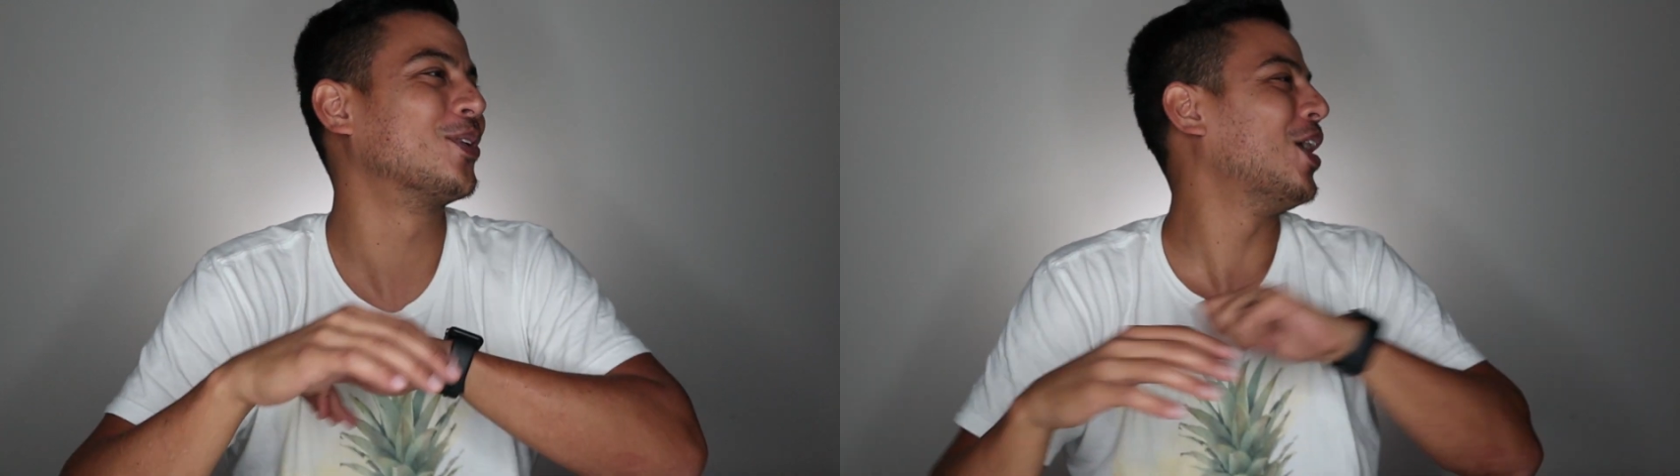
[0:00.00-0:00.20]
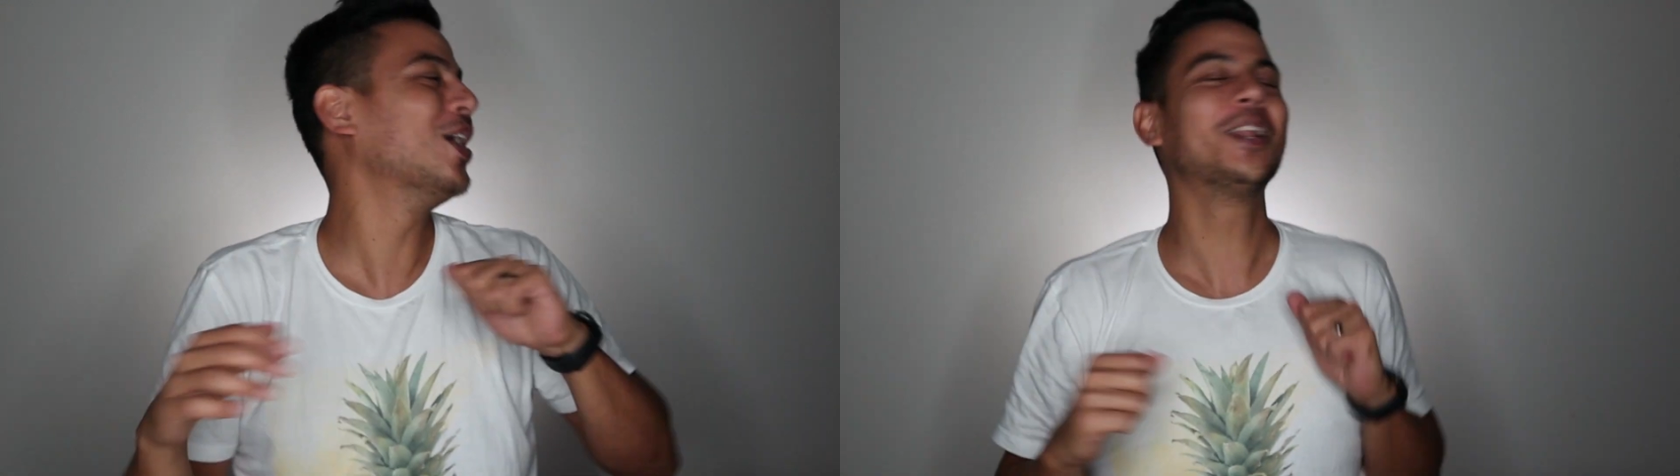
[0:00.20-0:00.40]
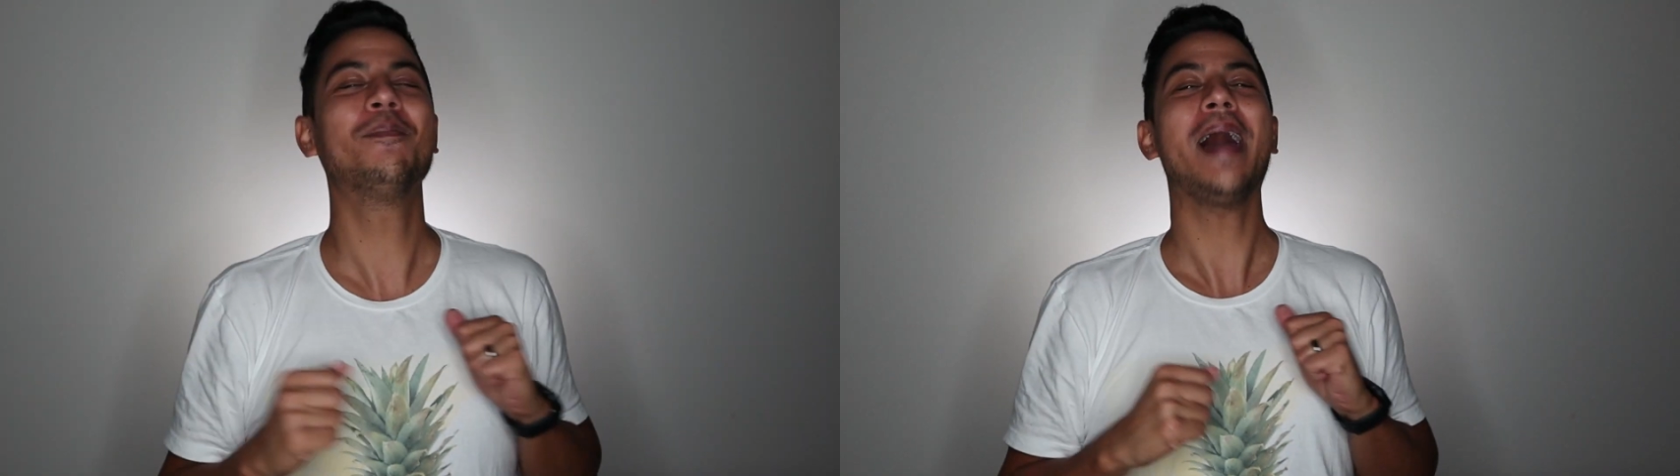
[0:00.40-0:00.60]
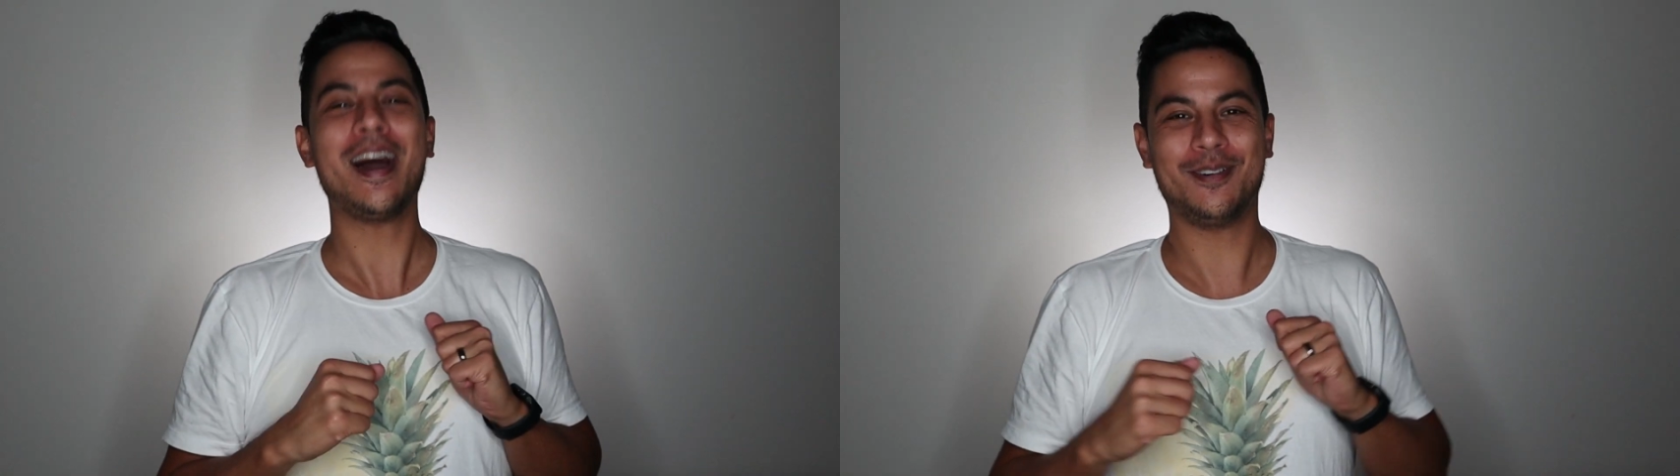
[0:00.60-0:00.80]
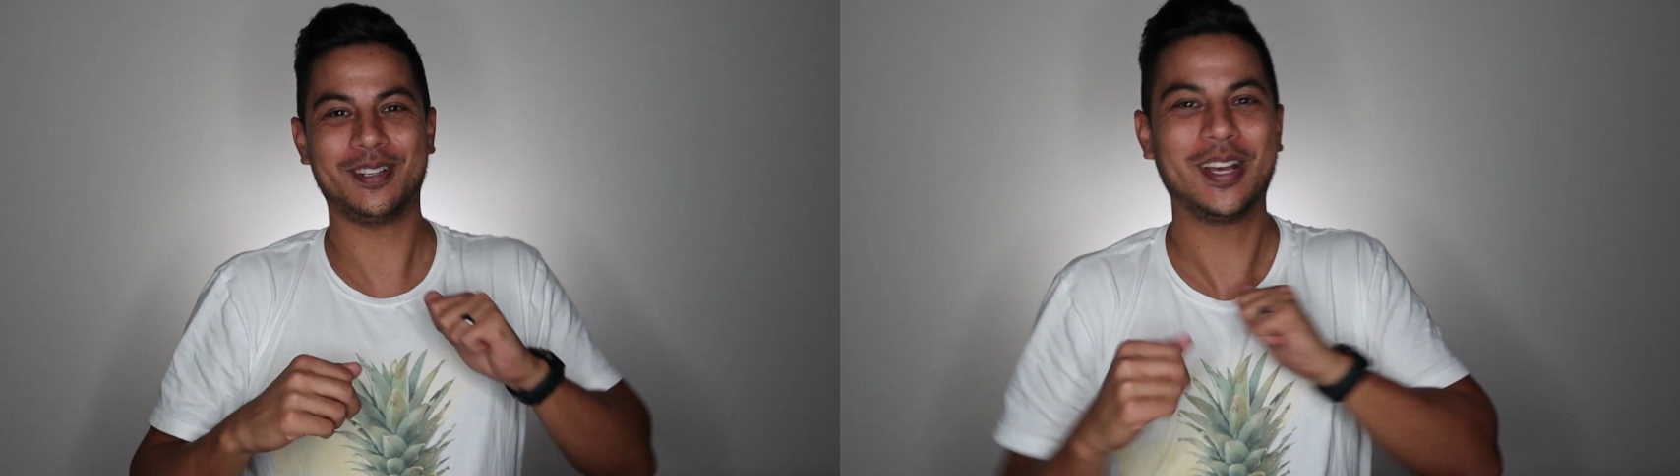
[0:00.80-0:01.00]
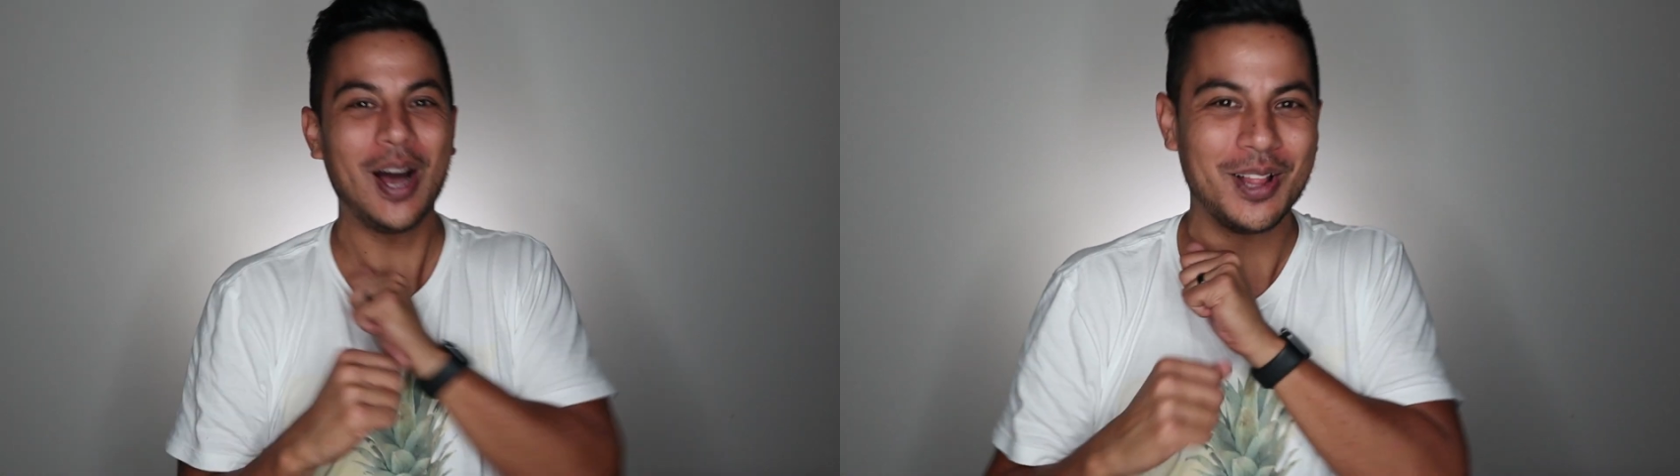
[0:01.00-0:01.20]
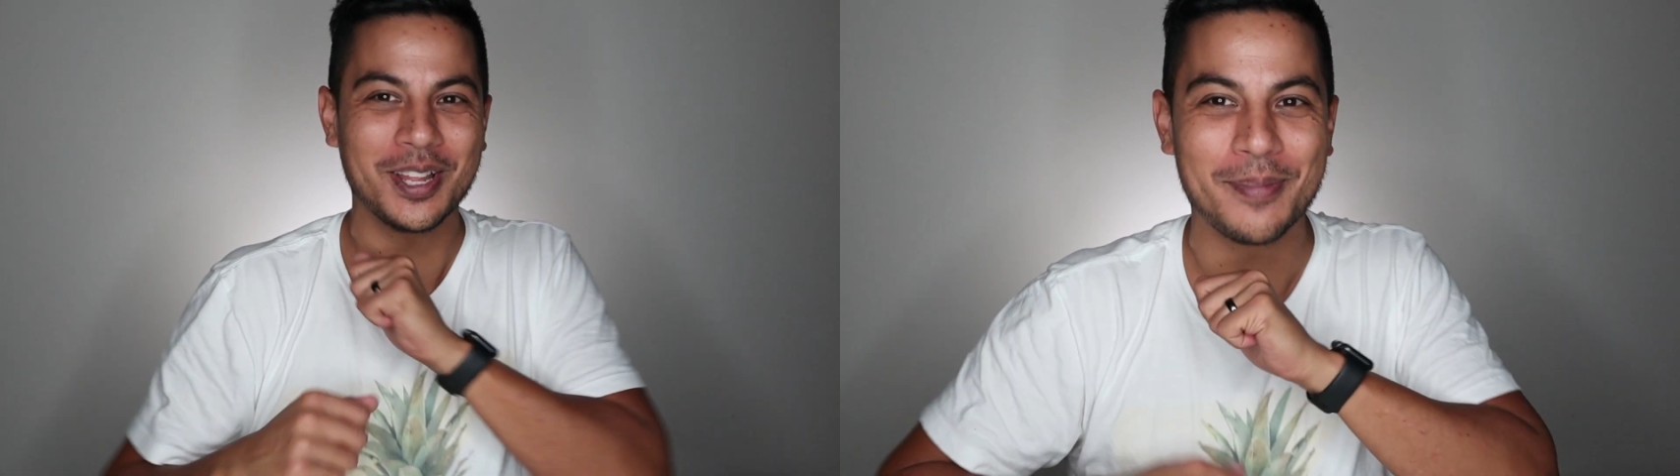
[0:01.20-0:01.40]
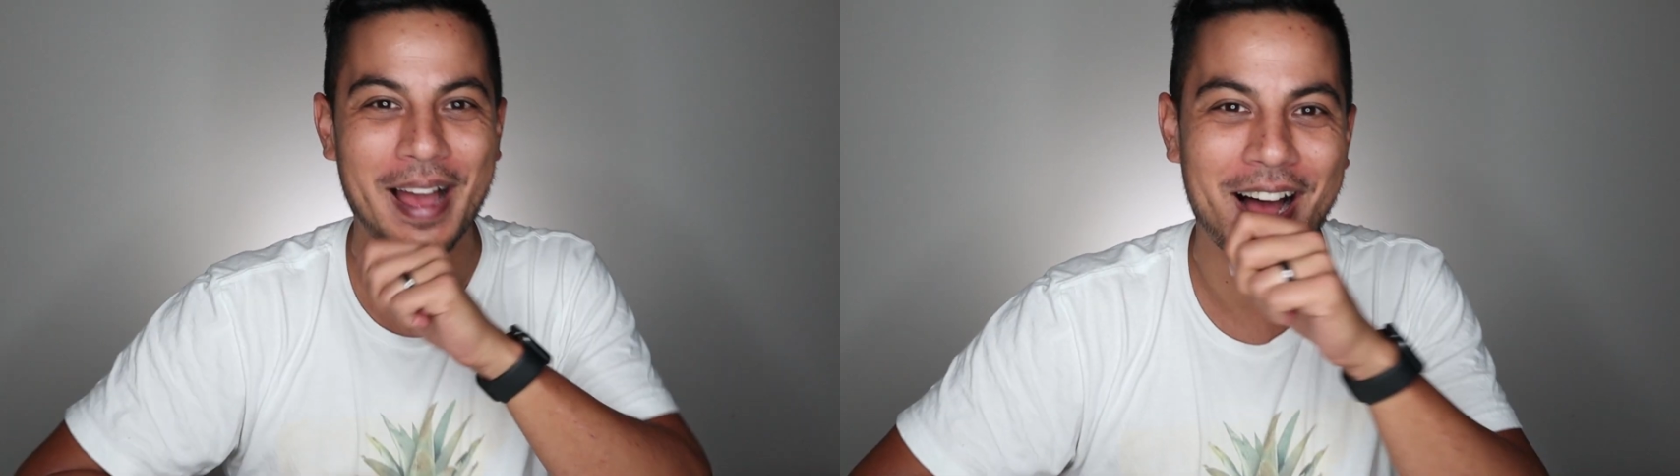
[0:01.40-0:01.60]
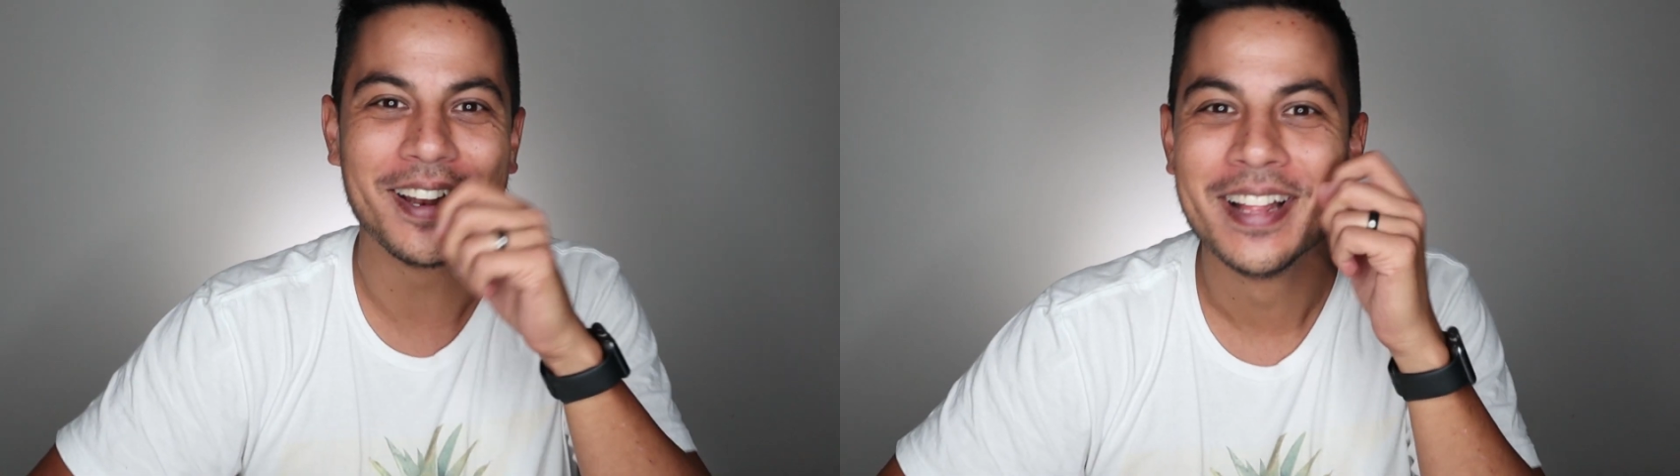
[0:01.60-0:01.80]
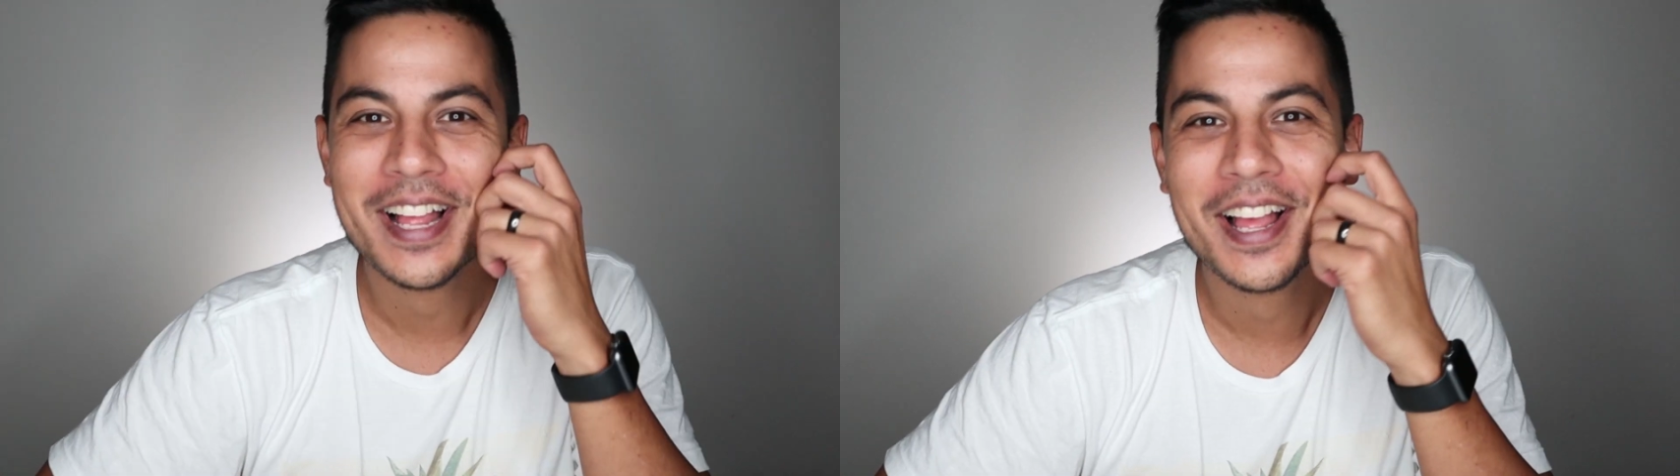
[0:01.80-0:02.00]
calling them
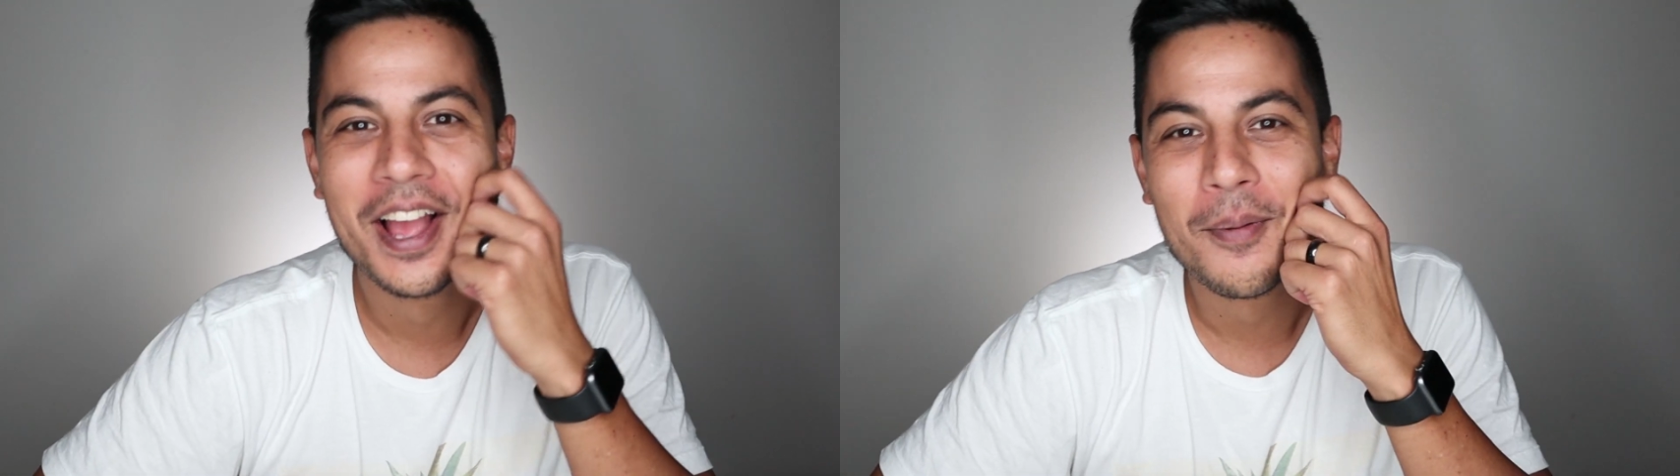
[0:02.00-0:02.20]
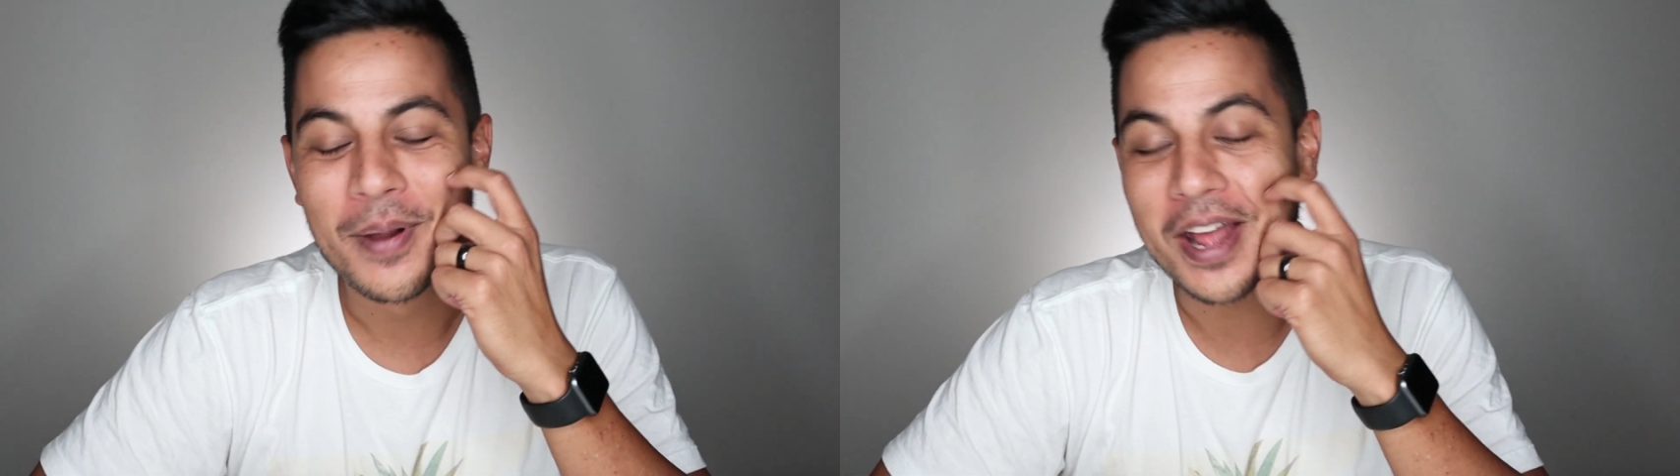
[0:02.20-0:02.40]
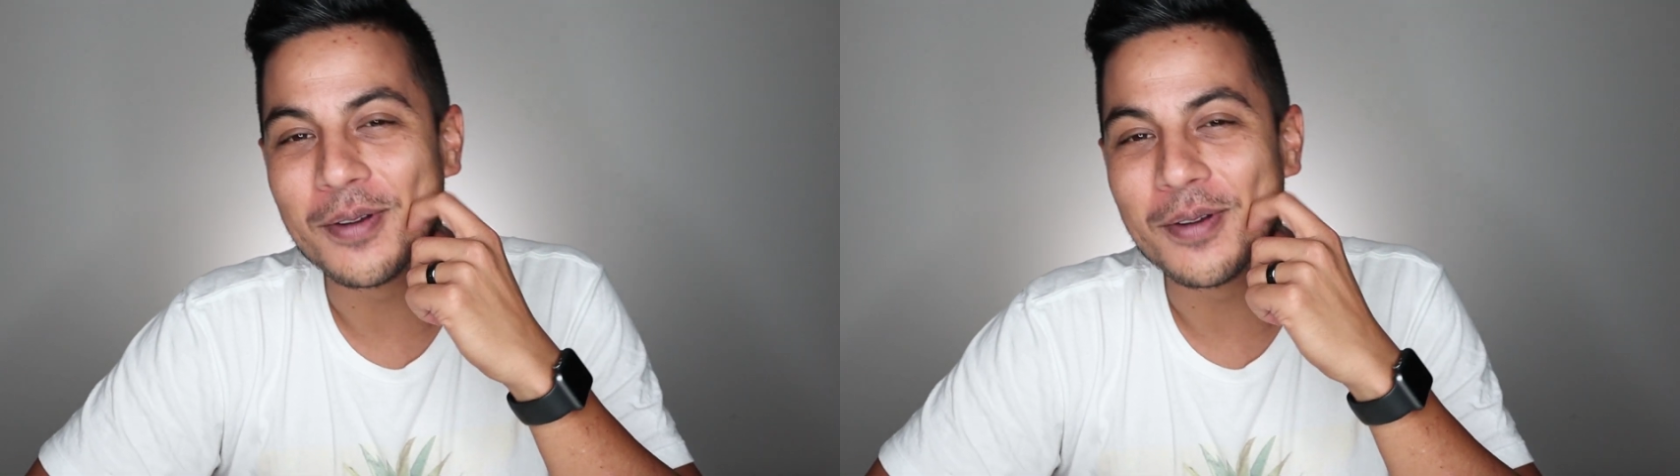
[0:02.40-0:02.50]
out. But